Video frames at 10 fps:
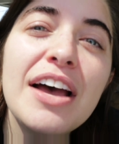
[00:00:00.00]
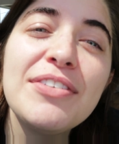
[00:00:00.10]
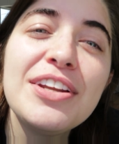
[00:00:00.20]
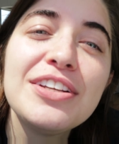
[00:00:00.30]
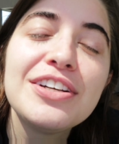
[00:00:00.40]

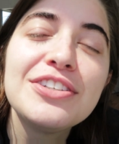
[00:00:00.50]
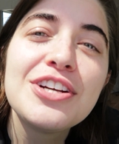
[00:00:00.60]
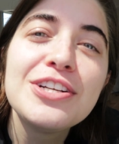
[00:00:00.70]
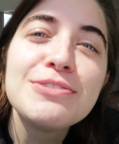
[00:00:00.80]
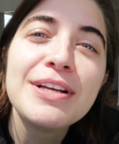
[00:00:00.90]
I'm gonna go
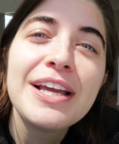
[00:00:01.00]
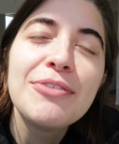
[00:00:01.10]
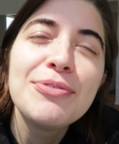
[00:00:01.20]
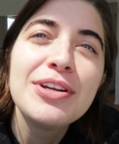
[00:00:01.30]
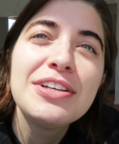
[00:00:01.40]
charge my
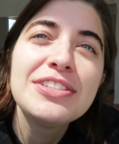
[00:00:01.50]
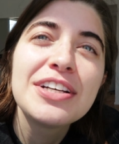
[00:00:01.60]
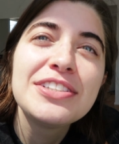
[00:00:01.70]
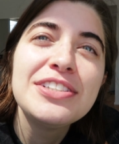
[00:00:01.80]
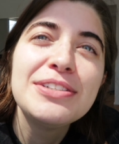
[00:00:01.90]
camera and I'll
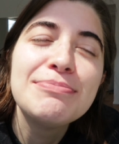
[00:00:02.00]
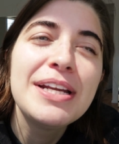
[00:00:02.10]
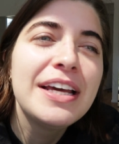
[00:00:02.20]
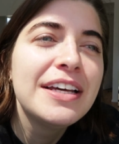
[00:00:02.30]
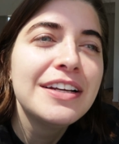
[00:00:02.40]
talk to you in a
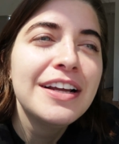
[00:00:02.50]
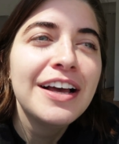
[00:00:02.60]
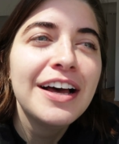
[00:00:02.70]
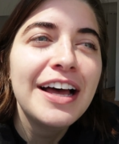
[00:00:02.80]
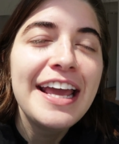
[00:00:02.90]
minute,
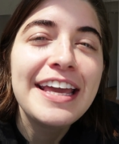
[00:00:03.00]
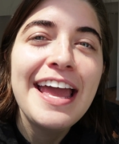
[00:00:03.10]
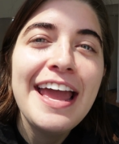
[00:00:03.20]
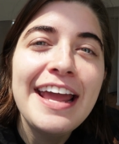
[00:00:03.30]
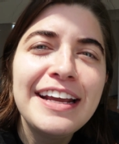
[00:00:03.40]

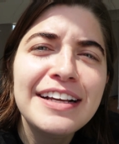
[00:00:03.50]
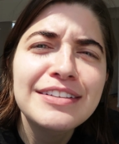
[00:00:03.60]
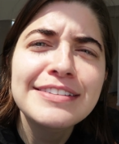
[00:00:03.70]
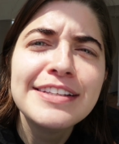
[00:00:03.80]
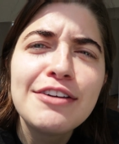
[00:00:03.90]

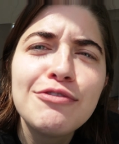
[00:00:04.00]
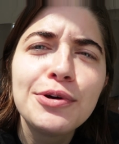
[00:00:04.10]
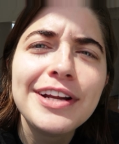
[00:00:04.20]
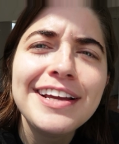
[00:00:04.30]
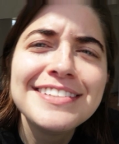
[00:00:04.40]
AKA in like
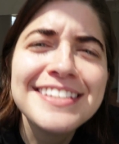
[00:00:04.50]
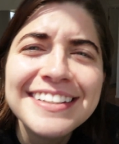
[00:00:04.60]
4 days.